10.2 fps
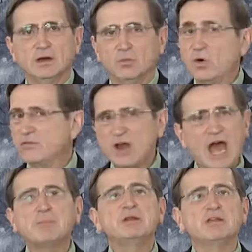Whatever
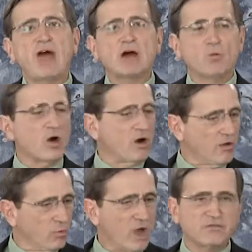happened to that water
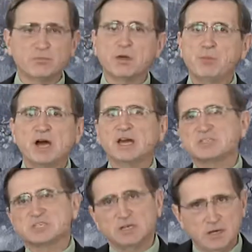on the way from the
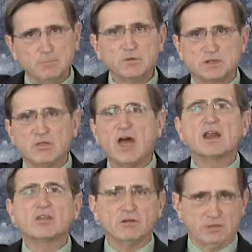buckets to the
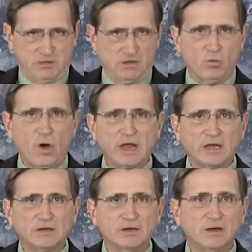head of the wedding